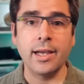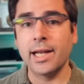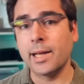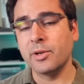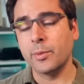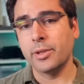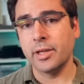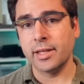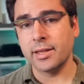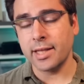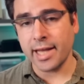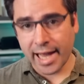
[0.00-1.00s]
And I'm gonna plug
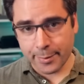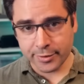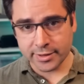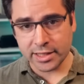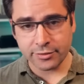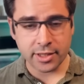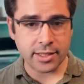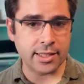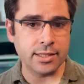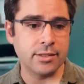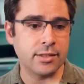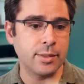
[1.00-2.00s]
in the Apple TV
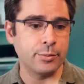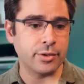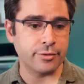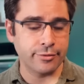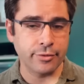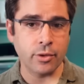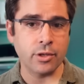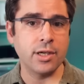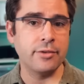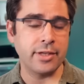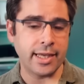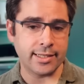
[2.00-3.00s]
into input four
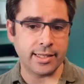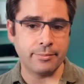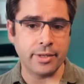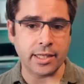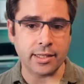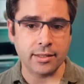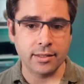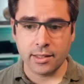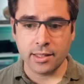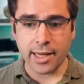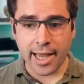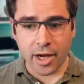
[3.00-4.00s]
of the ATEM mini.
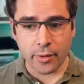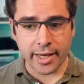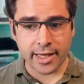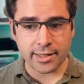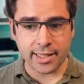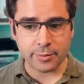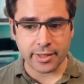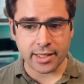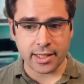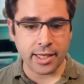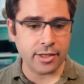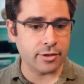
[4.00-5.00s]
Now I can take my
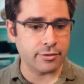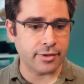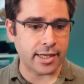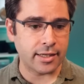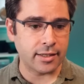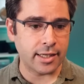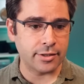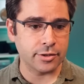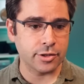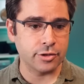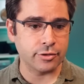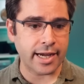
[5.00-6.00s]
Keynote file and
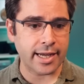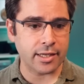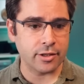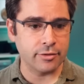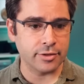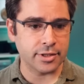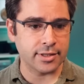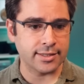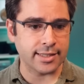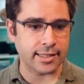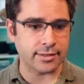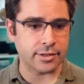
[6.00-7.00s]
just drag it over to the
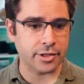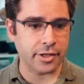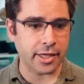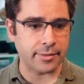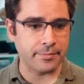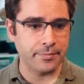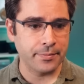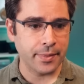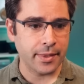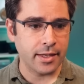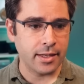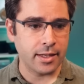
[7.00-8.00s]
second screen,
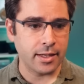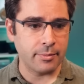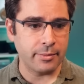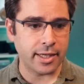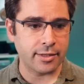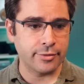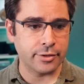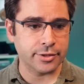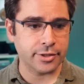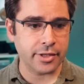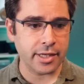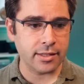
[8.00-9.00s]
make it full
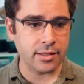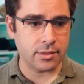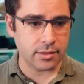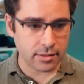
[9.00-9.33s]
screen,